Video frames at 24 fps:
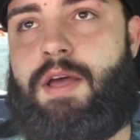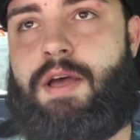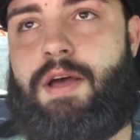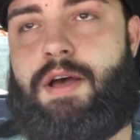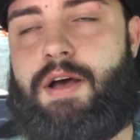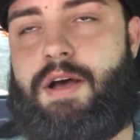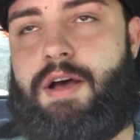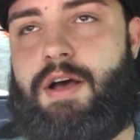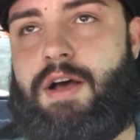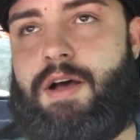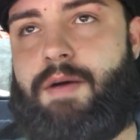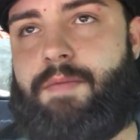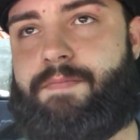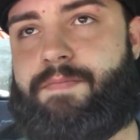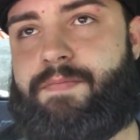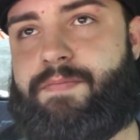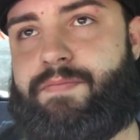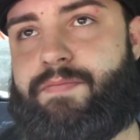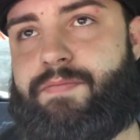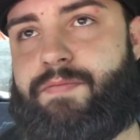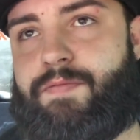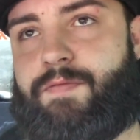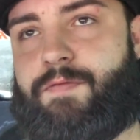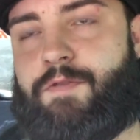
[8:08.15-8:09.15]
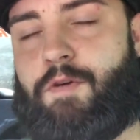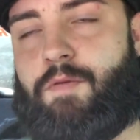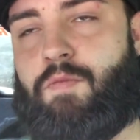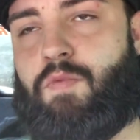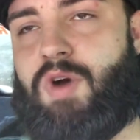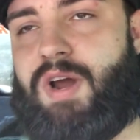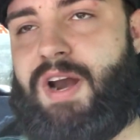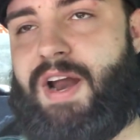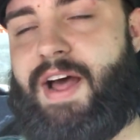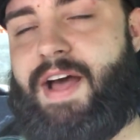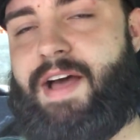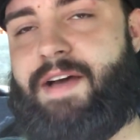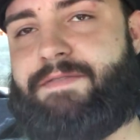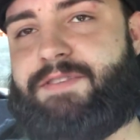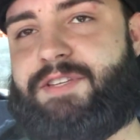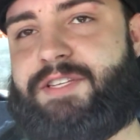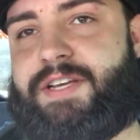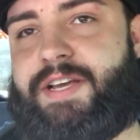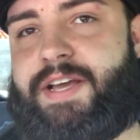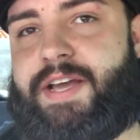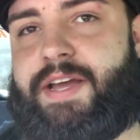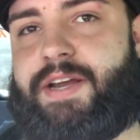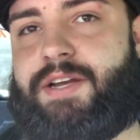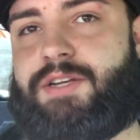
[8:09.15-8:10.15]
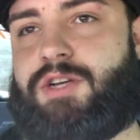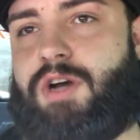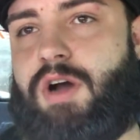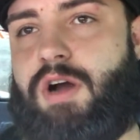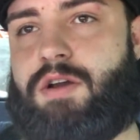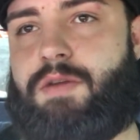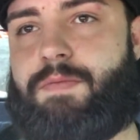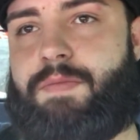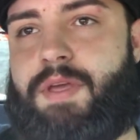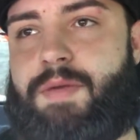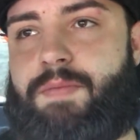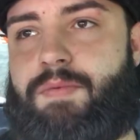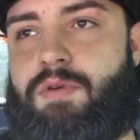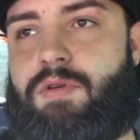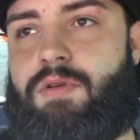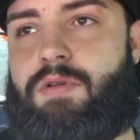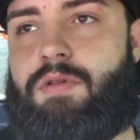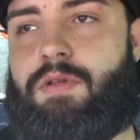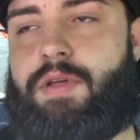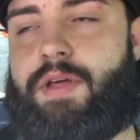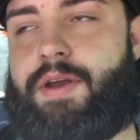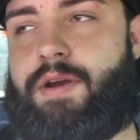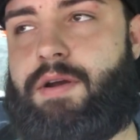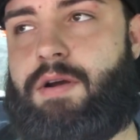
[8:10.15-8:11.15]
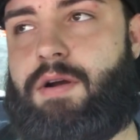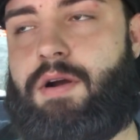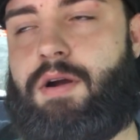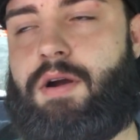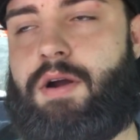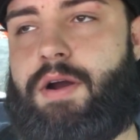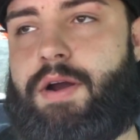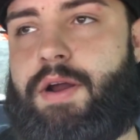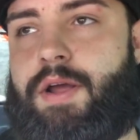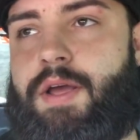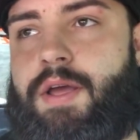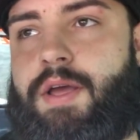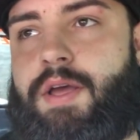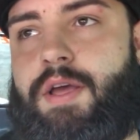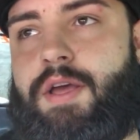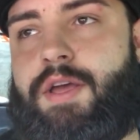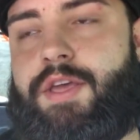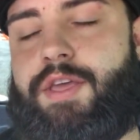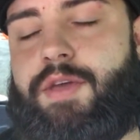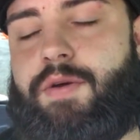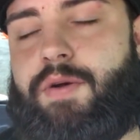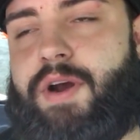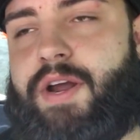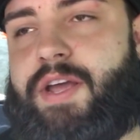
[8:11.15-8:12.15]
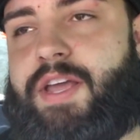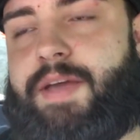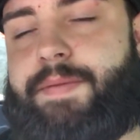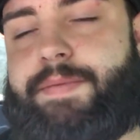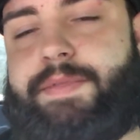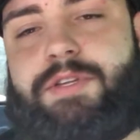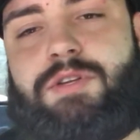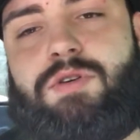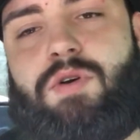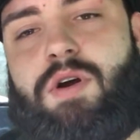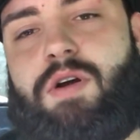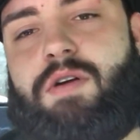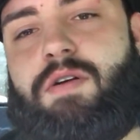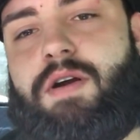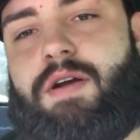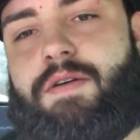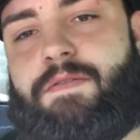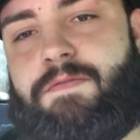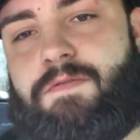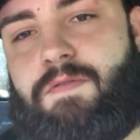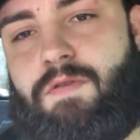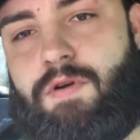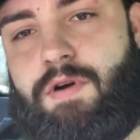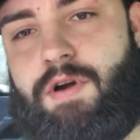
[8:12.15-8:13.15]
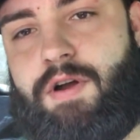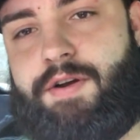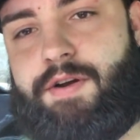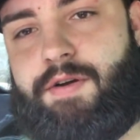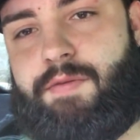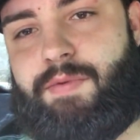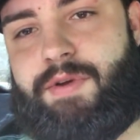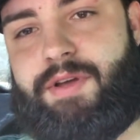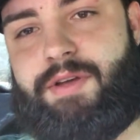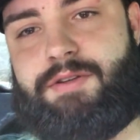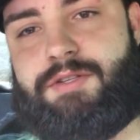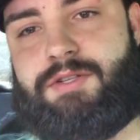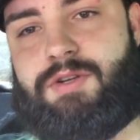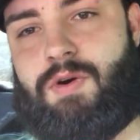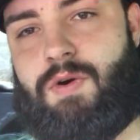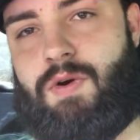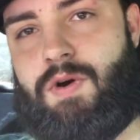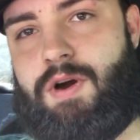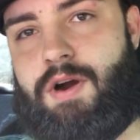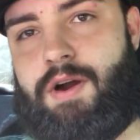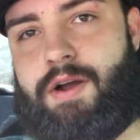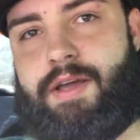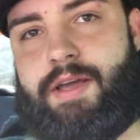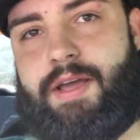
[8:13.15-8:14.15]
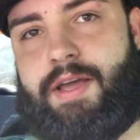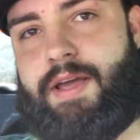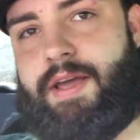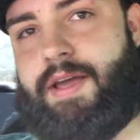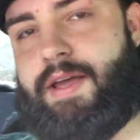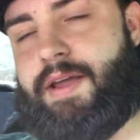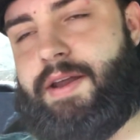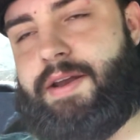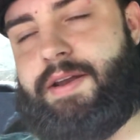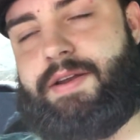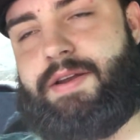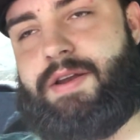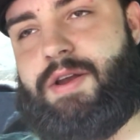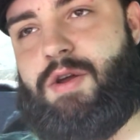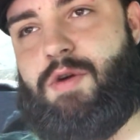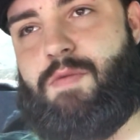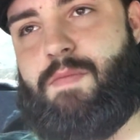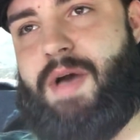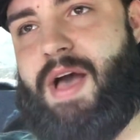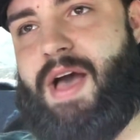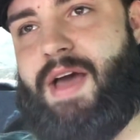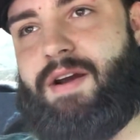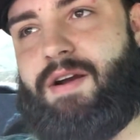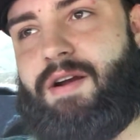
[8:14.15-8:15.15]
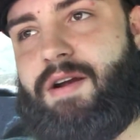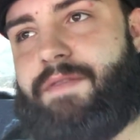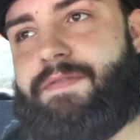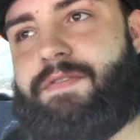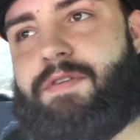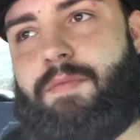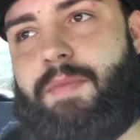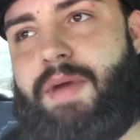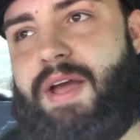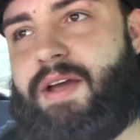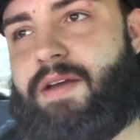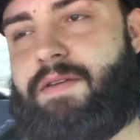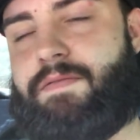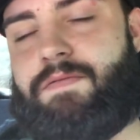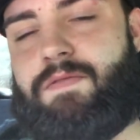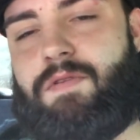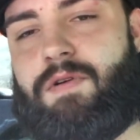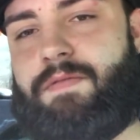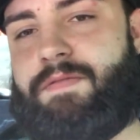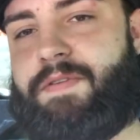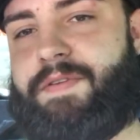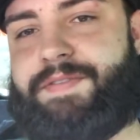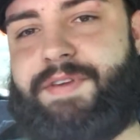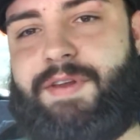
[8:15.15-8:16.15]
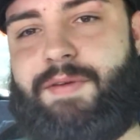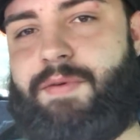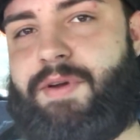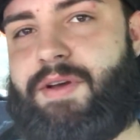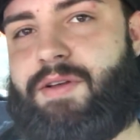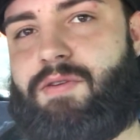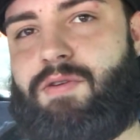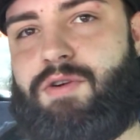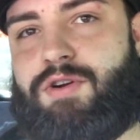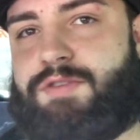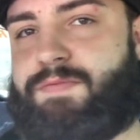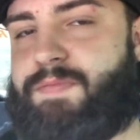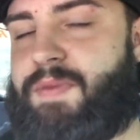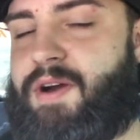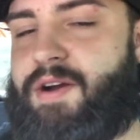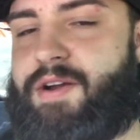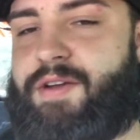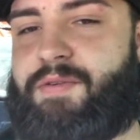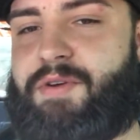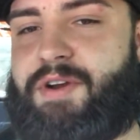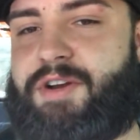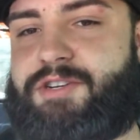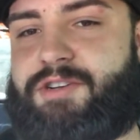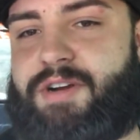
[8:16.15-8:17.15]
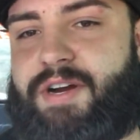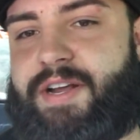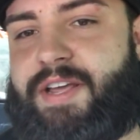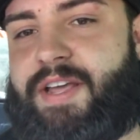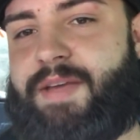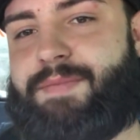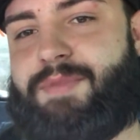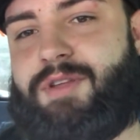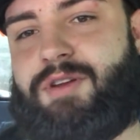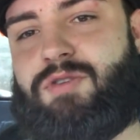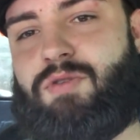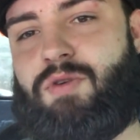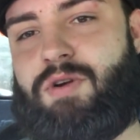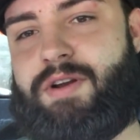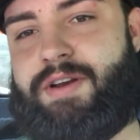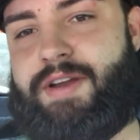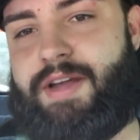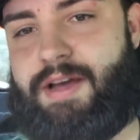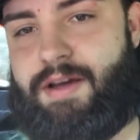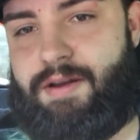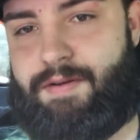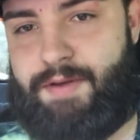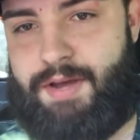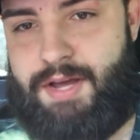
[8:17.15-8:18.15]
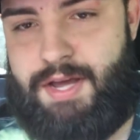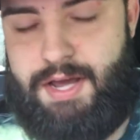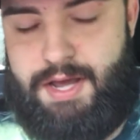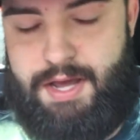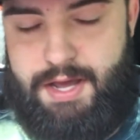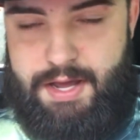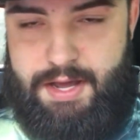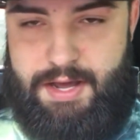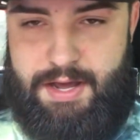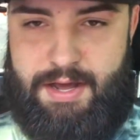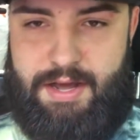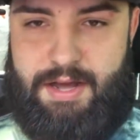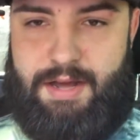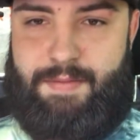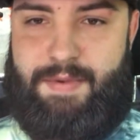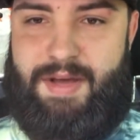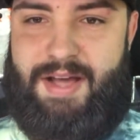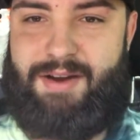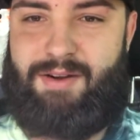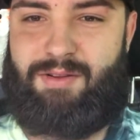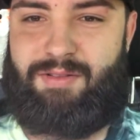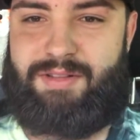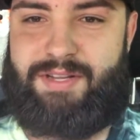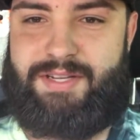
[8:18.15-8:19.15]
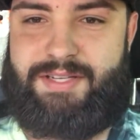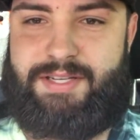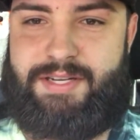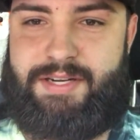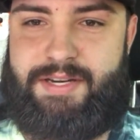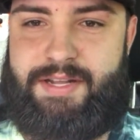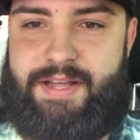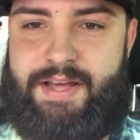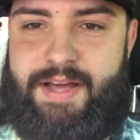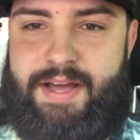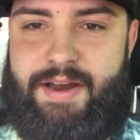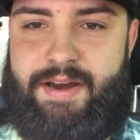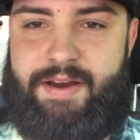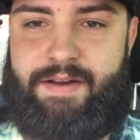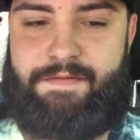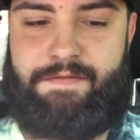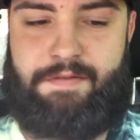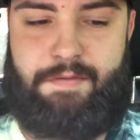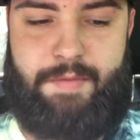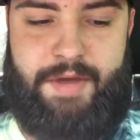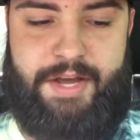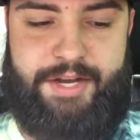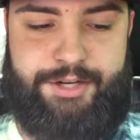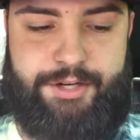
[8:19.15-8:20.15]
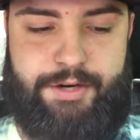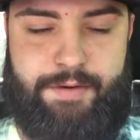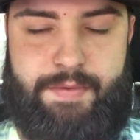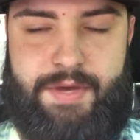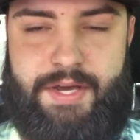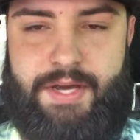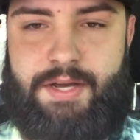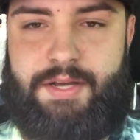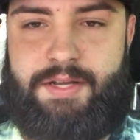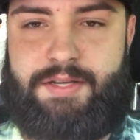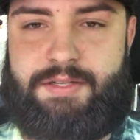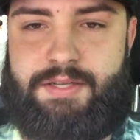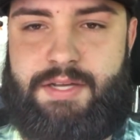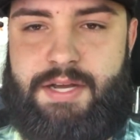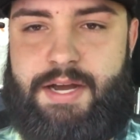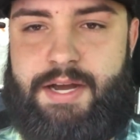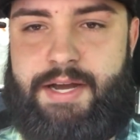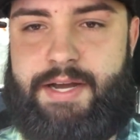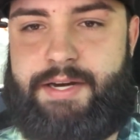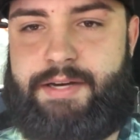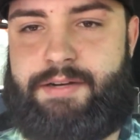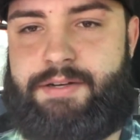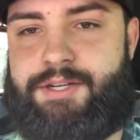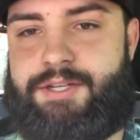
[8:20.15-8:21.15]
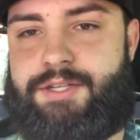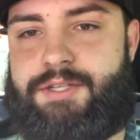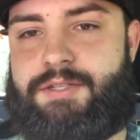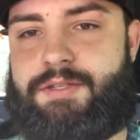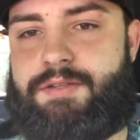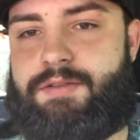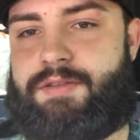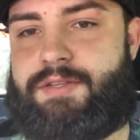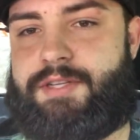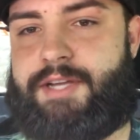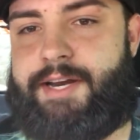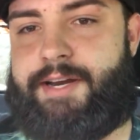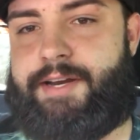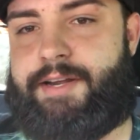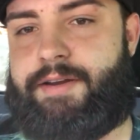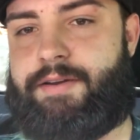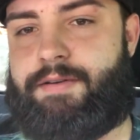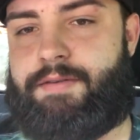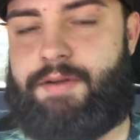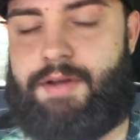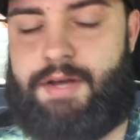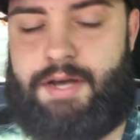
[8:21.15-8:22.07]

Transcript: From what I've seen, talked to people, and heard, you want to keep the torque around 400 wheel torque, and no matter if you're making 450 wheel horsepower, you want to try to keep the torque down. I don't listen to that information because I just send it.